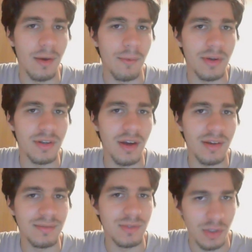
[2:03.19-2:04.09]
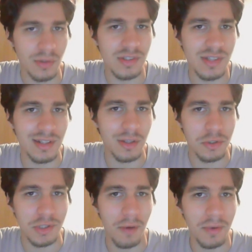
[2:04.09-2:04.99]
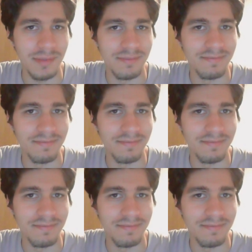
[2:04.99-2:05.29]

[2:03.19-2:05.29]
whatnot. So let's take a look, shall we?